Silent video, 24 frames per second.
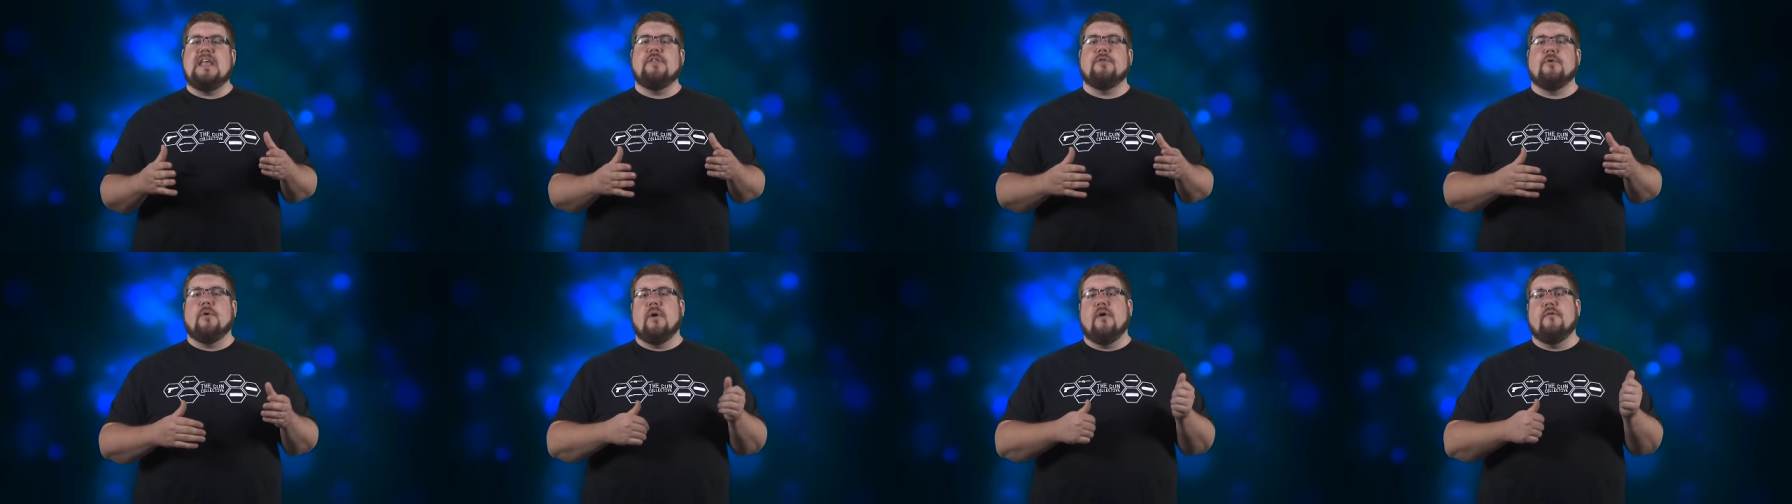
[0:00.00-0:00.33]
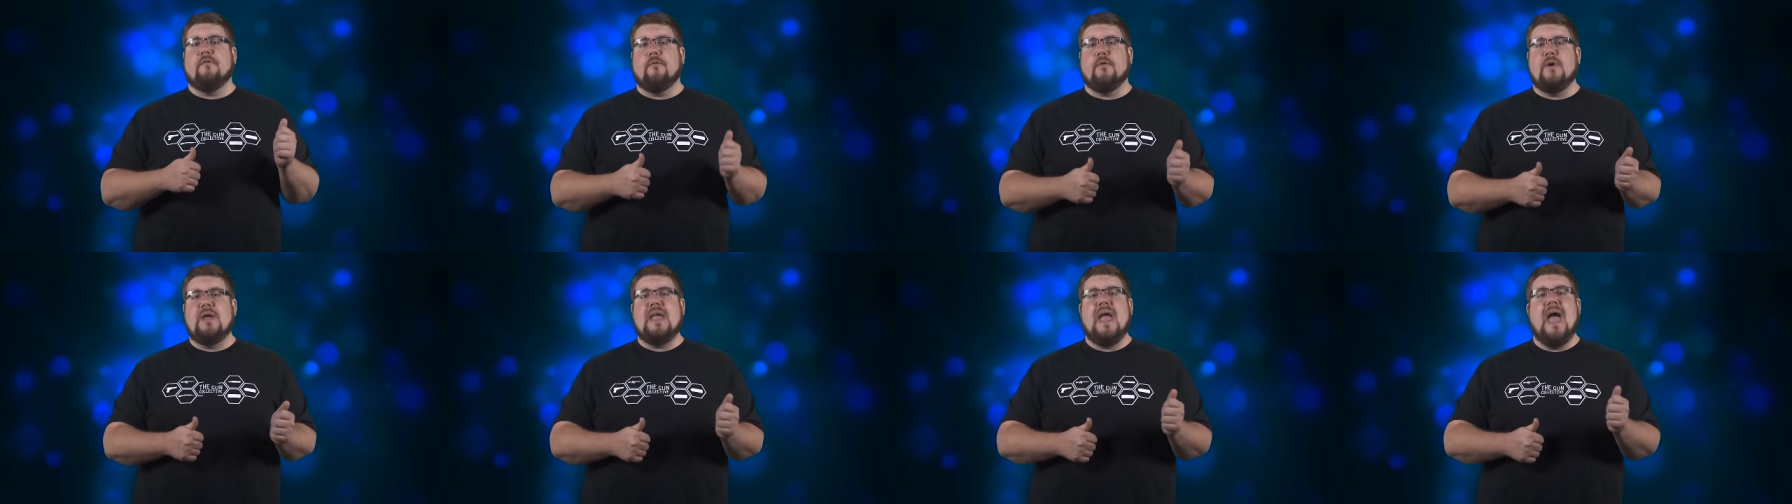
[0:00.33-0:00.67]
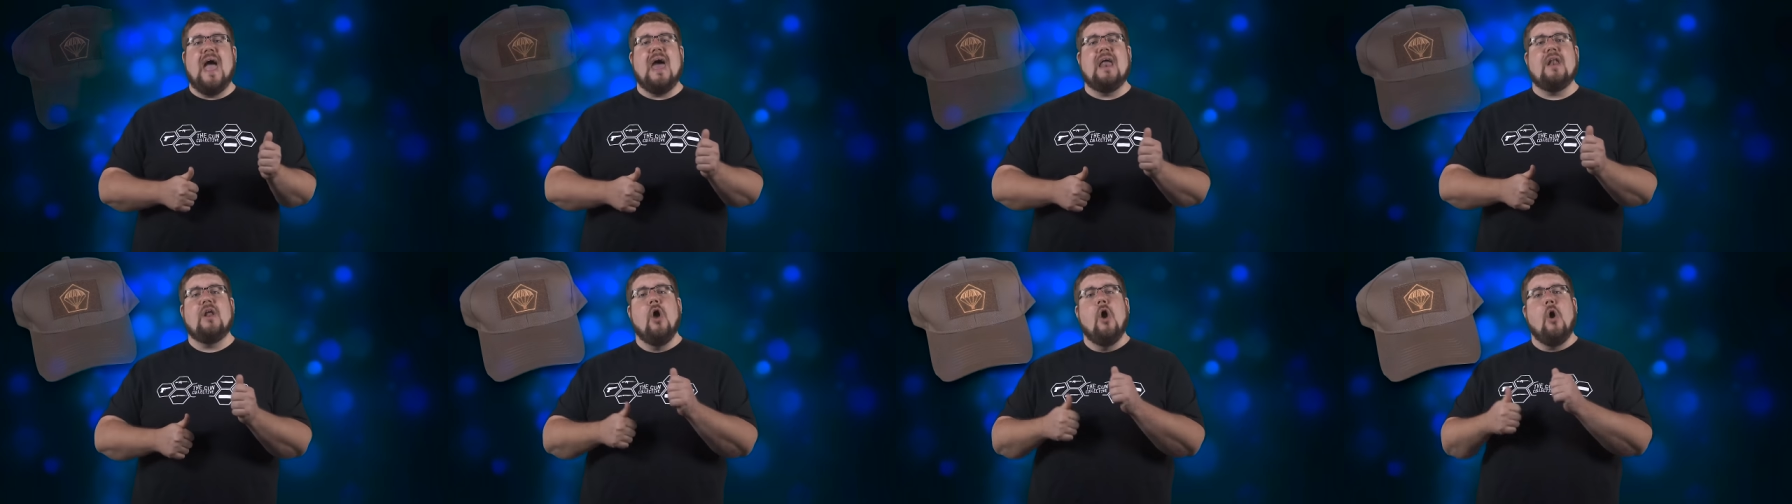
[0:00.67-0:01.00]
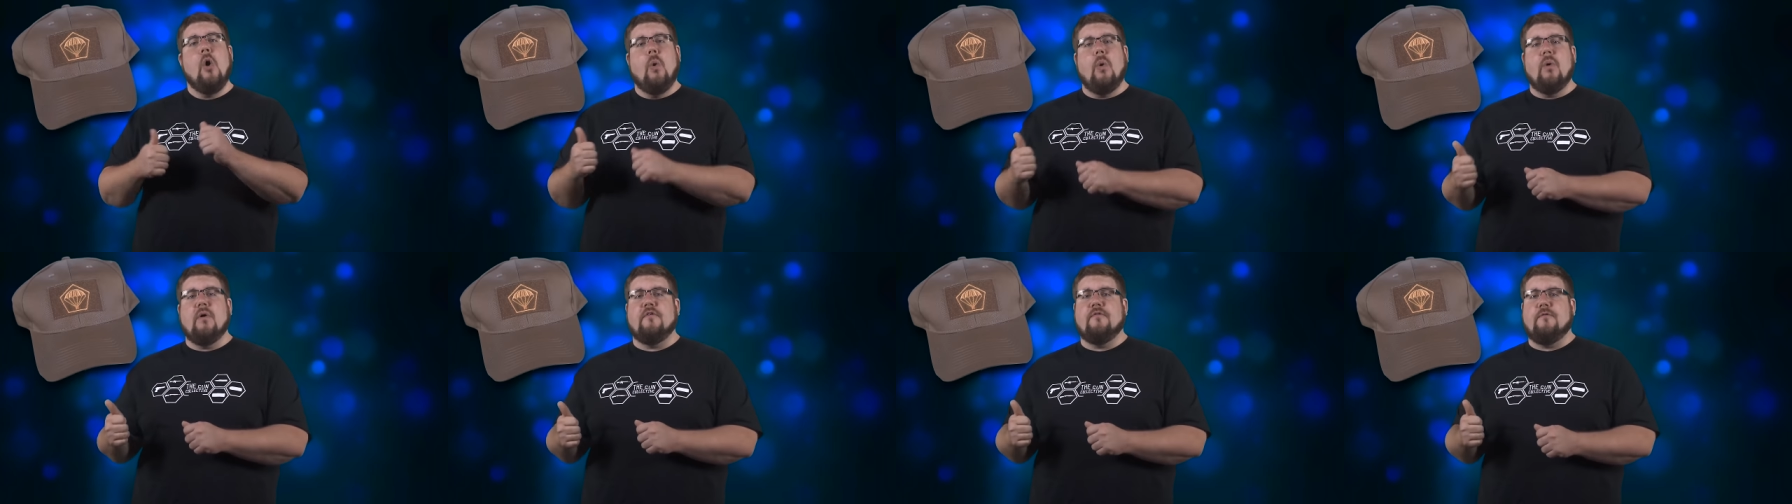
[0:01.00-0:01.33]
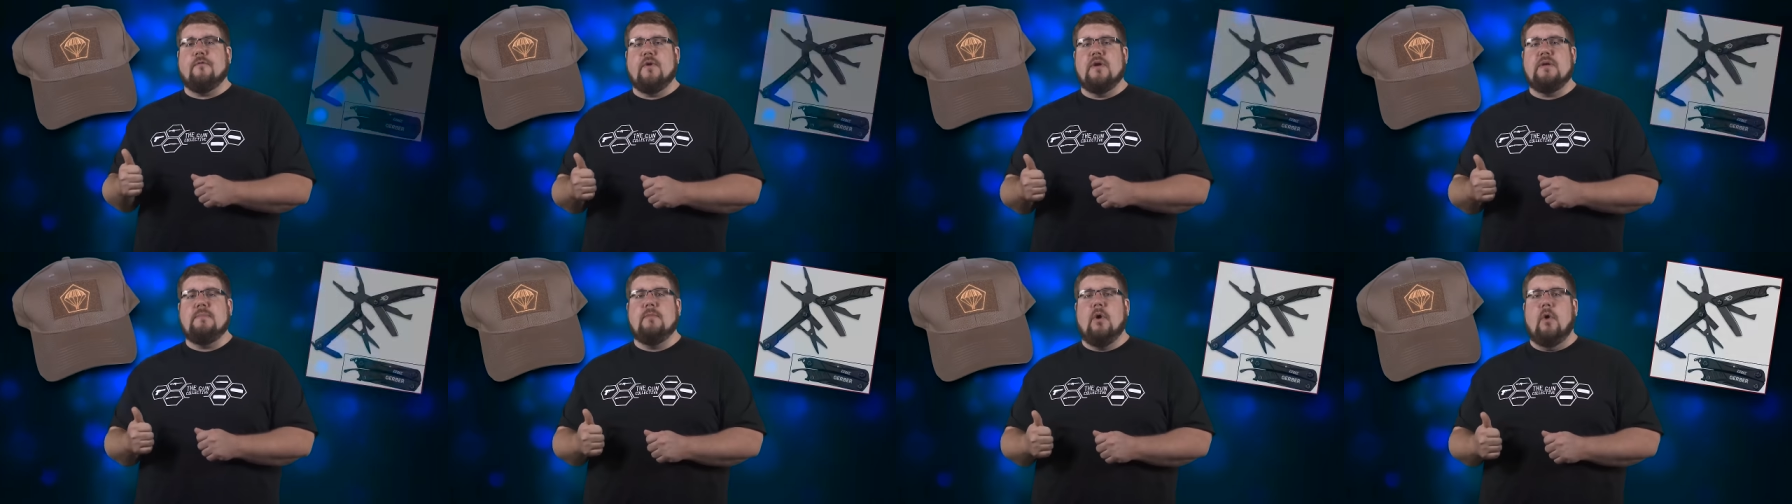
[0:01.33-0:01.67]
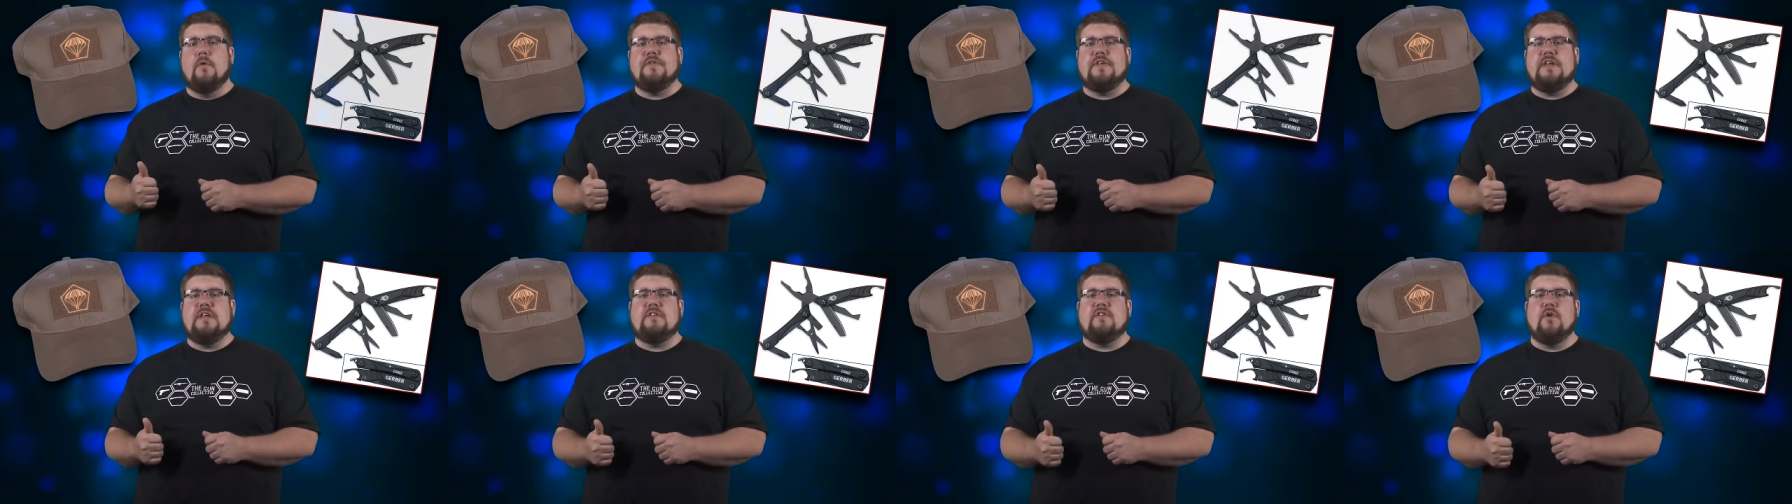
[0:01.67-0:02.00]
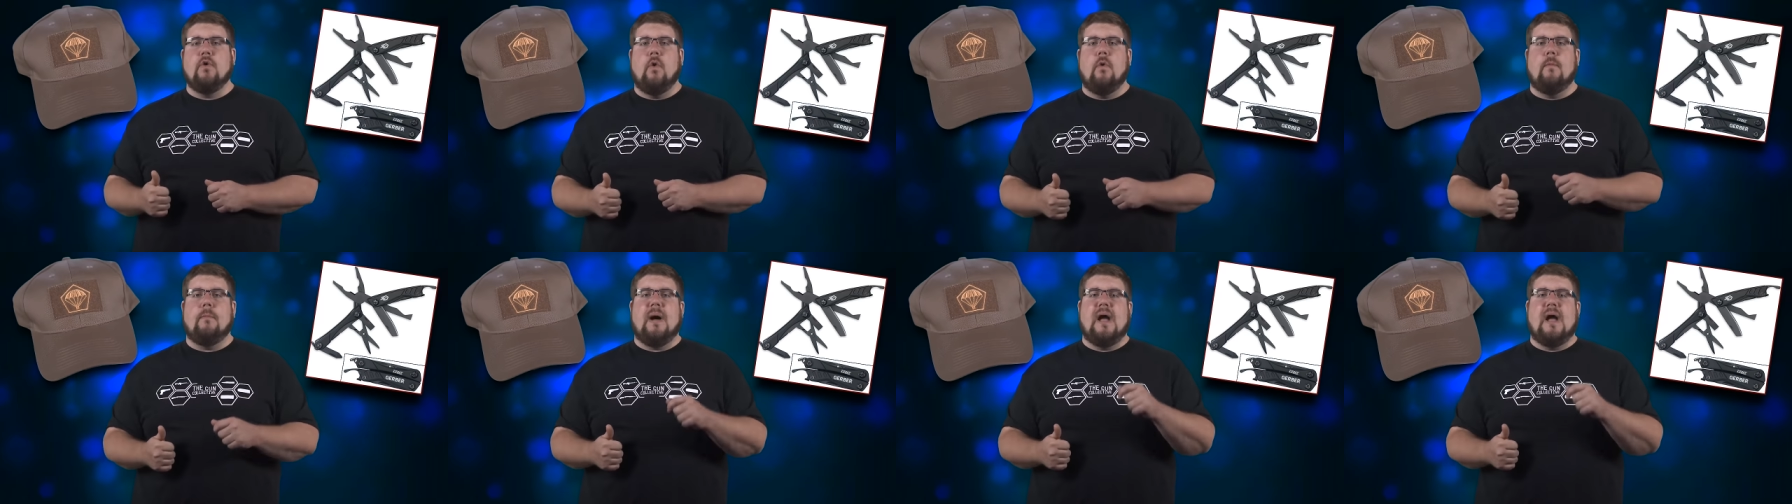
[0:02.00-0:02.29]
either a free hat or a free multi-tool